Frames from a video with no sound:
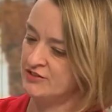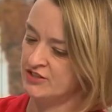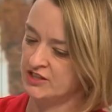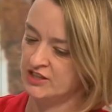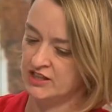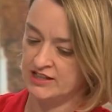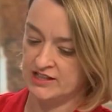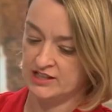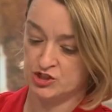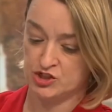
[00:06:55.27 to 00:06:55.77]

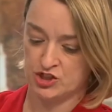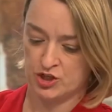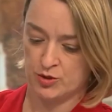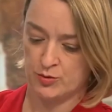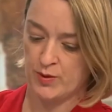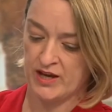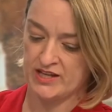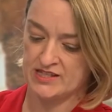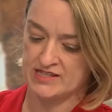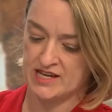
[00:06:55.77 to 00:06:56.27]
that
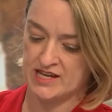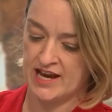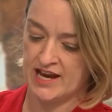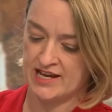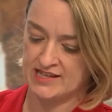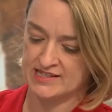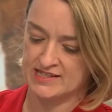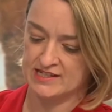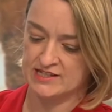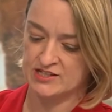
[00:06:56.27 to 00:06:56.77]
leadership
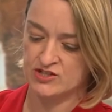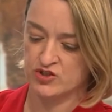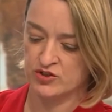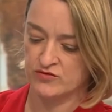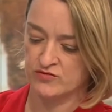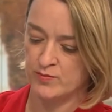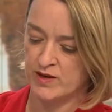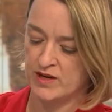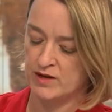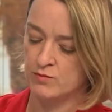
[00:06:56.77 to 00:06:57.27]
hasn't sort
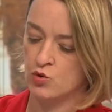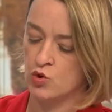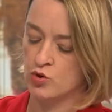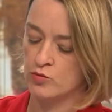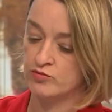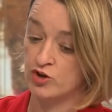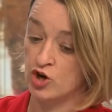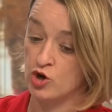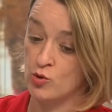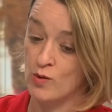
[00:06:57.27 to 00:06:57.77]
of been more
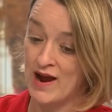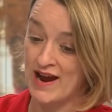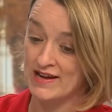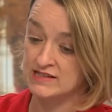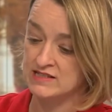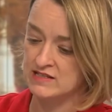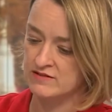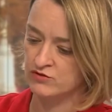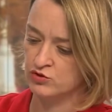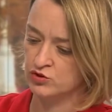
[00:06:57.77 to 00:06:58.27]

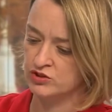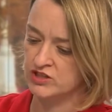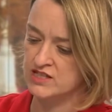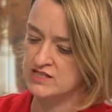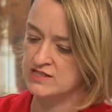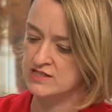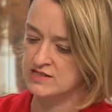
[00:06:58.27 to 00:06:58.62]
proactive on this.